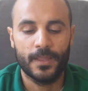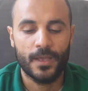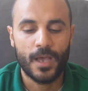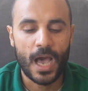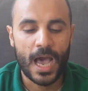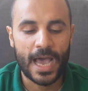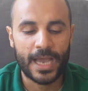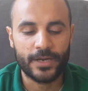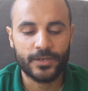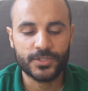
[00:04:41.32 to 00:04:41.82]

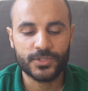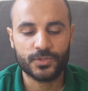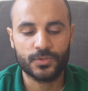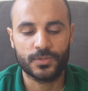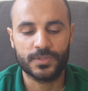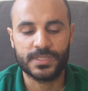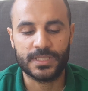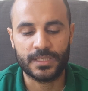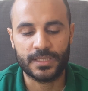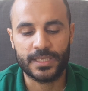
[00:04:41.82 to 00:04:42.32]
Higher
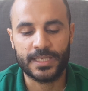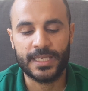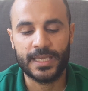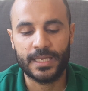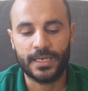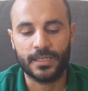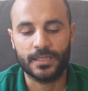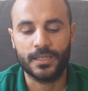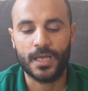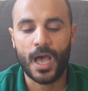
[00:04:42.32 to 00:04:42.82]
scores
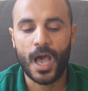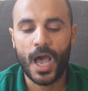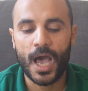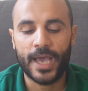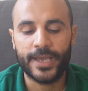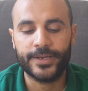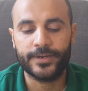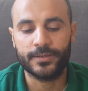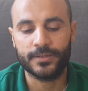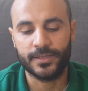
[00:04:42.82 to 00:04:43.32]
indicated
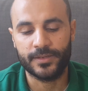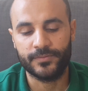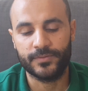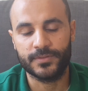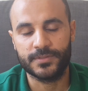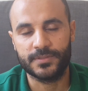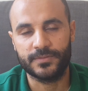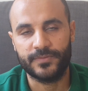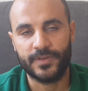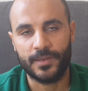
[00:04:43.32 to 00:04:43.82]
higher
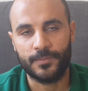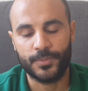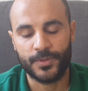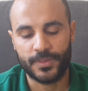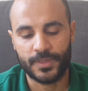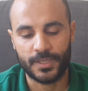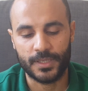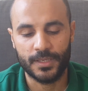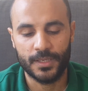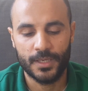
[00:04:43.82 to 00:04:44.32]
levels of
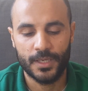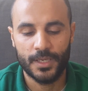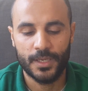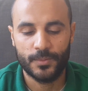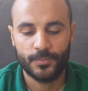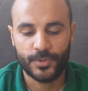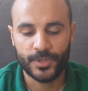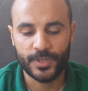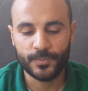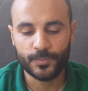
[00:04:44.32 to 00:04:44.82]
empathy.
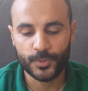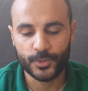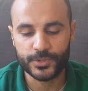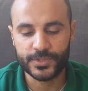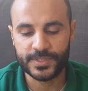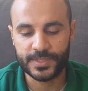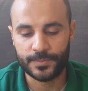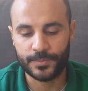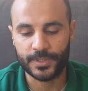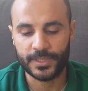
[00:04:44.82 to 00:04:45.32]
Pre and
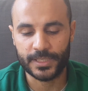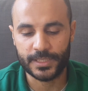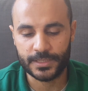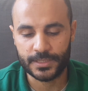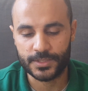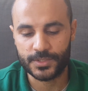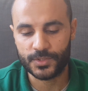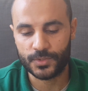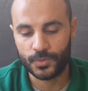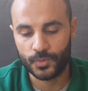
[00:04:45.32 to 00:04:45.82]
post
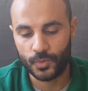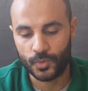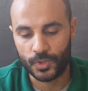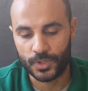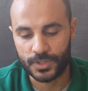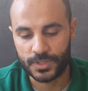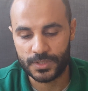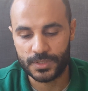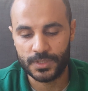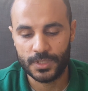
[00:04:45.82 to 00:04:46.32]
simulation
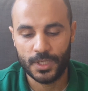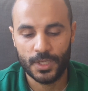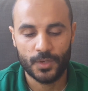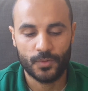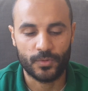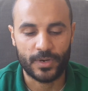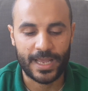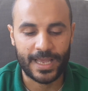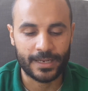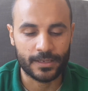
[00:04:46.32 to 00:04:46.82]
scores
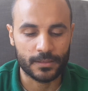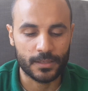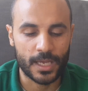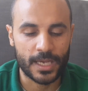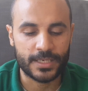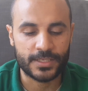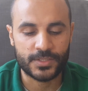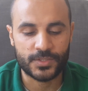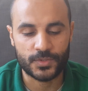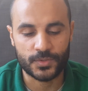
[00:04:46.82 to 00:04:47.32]
were
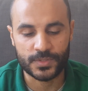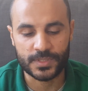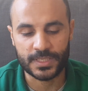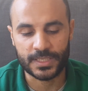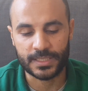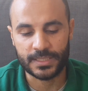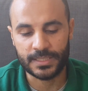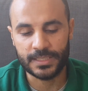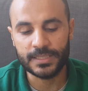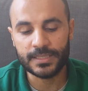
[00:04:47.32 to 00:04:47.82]
analyzed using
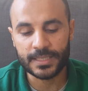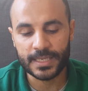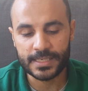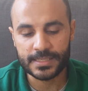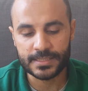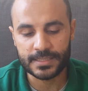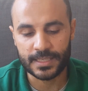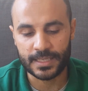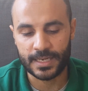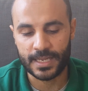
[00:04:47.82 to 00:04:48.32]
a
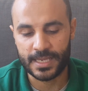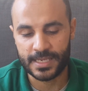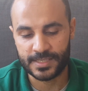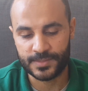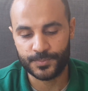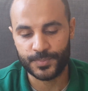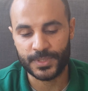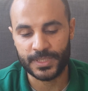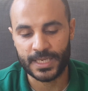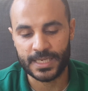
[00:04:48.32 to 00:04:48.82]
t-test and
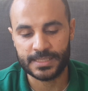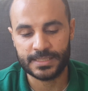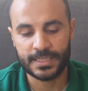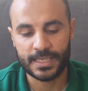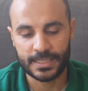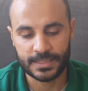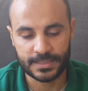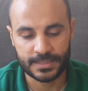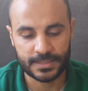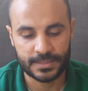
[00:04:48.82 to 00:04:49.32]

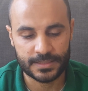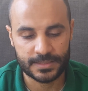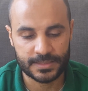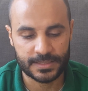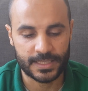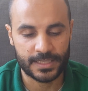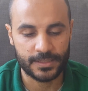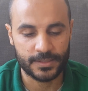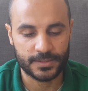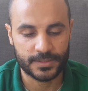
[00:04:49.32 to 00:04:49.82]
SPSS
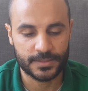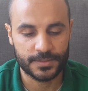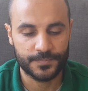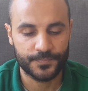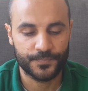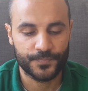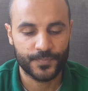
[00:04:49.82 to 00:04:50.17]
scales.